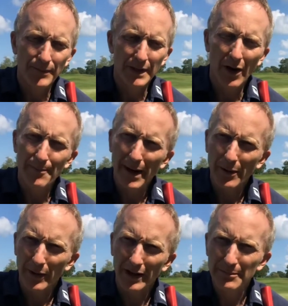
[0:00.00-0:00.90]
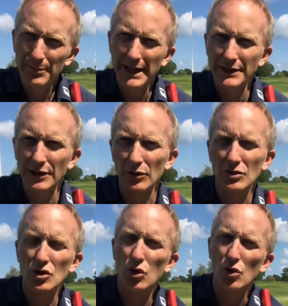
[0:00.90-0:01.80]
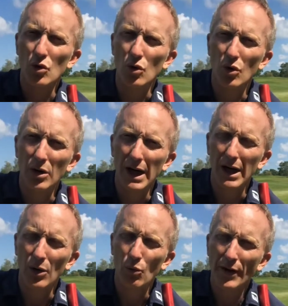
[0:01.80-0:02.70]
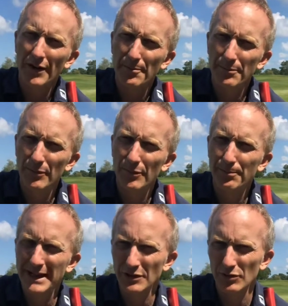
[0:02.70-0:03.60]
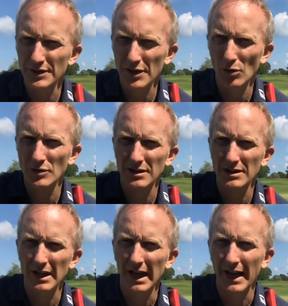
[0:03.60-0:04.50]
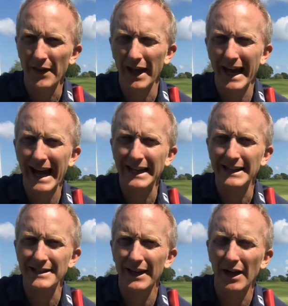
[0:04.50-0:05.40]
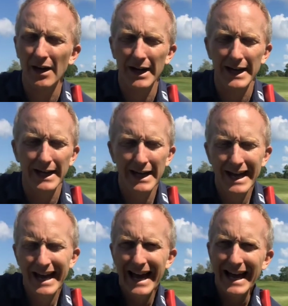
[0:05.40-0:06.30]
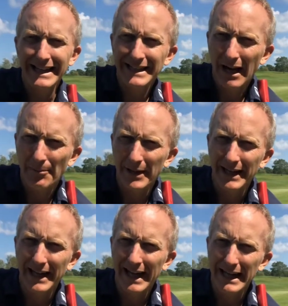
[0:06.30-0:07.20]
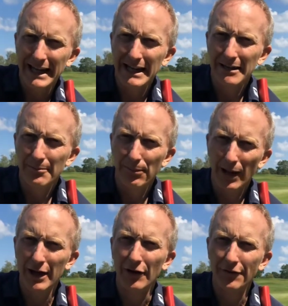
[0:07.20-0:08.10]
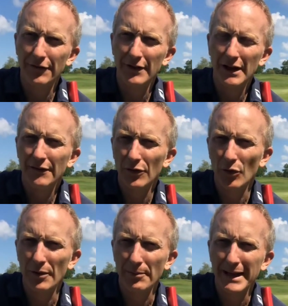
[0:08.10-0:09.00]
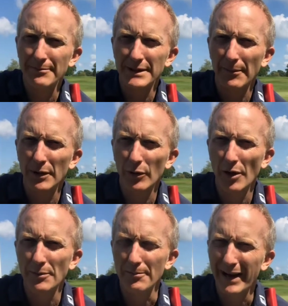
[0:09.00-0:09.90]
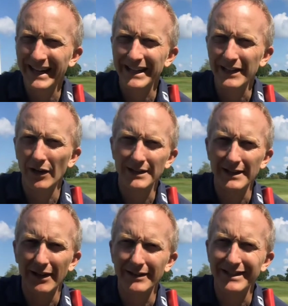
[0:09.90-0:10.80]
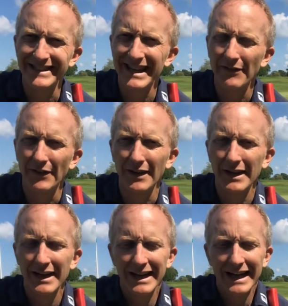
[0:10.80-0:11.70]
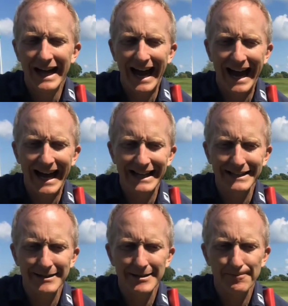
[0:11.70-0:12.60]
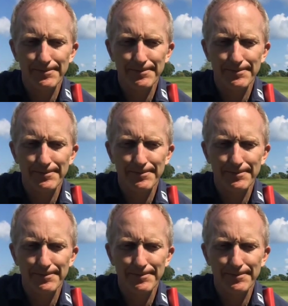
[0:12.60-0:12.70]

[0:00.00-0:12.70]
going back when I competed on tour, one of the best results that I had is that I ended up in a playoff for the BMW Open back in 1997. And